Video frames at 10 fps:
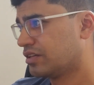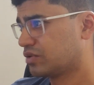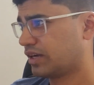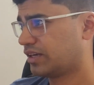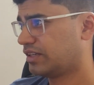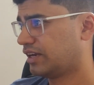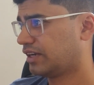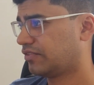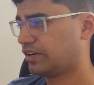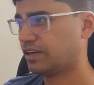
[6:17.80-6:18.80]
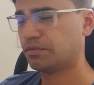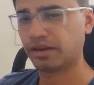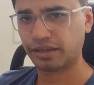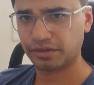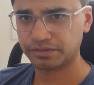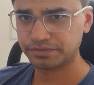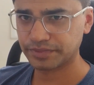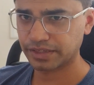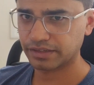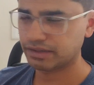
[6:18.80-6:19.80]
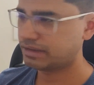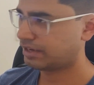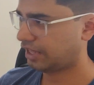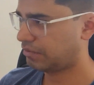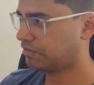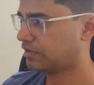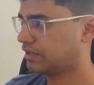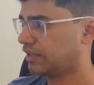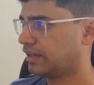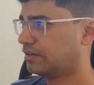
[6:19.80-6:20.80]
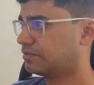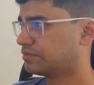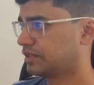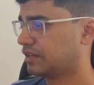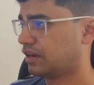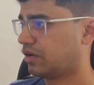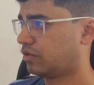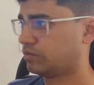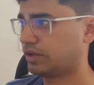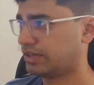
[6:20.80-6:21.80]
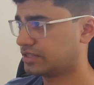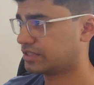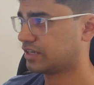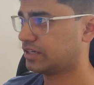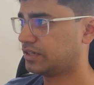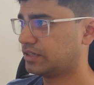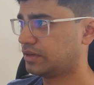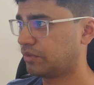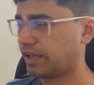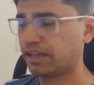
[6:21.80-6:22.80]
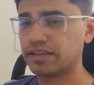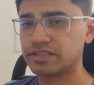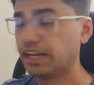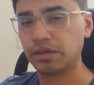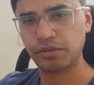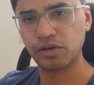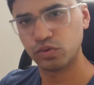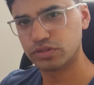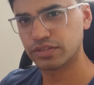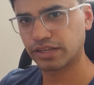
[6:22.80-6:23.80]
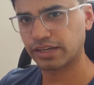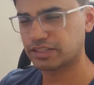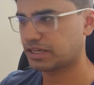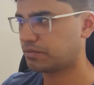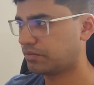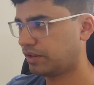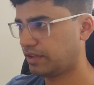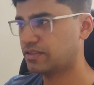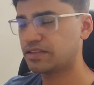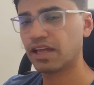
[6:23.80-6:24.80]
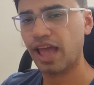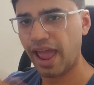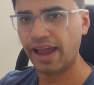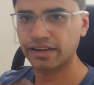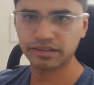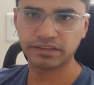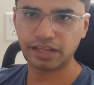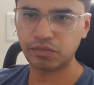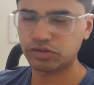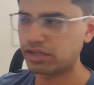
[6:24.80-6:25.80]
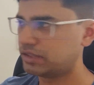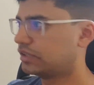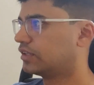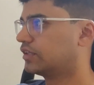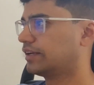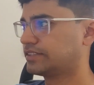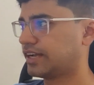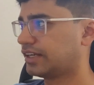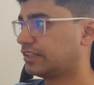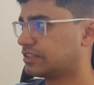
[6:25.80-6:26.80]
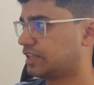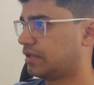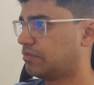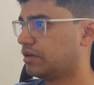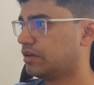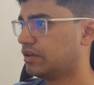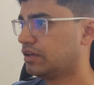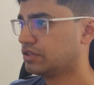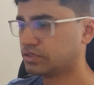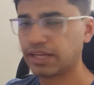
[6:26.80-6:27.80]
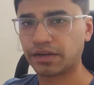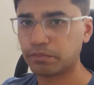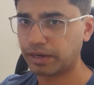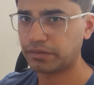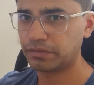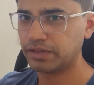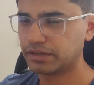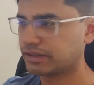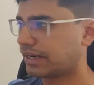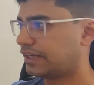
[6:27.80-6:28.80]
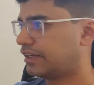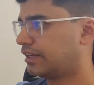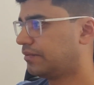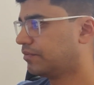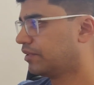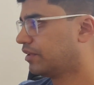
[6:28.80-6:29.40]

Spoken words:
So I did that. I filled in my name in there. Now, as I said, in my case, the name in whose the connection is and the name on the Aadhaar are exactly the same. So that might be a criteria.